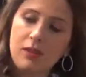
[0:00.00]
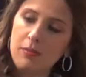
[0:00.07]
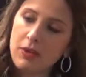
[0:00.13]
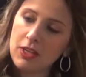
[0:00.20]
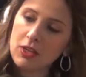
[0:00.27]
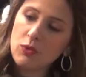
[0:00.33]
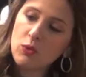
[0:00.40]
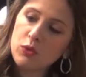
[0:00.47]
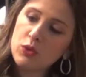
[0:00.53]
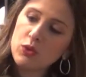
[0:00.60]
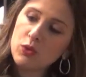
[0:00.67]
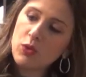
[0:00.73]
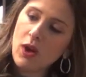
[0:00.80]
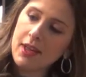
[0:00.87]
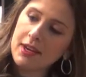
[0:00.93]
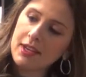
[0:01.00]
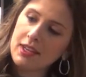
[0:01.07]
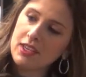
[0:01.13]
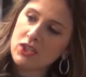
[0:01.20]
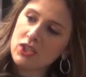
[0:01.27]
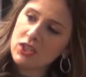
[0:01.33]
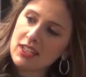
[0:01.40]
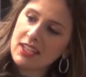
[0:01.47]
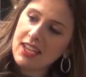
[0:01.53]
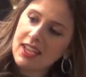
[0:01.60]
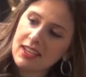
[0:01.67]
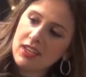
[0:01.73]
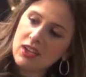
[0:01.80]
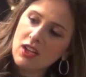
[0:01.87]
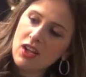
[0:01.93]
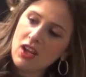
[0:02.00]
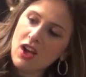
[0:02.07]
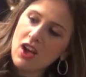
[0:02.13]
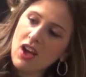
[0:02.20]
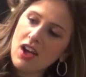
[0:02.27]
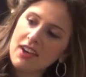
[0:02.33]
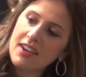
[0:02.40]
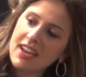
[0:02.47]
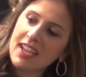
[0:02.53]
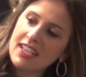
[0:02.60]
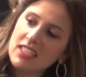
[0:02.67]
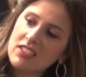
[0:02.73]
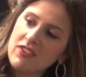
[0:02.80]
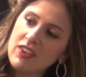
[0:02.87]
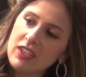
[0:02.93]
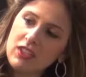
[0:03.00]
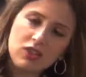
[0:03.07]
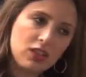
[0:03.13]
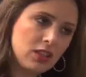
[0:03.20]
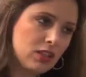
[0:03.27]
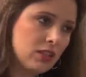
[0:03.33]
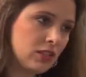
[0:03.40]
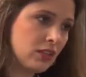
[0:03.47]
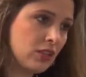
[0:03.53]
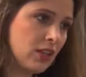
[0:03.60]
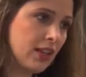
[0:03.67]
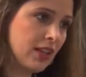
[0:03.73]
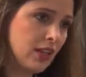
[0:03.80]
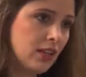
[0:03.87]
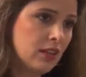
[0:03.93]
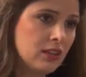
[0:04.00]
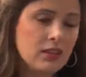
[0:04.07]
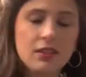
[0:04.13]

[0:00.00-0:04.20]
But you do want to initially get a nice finish, okay?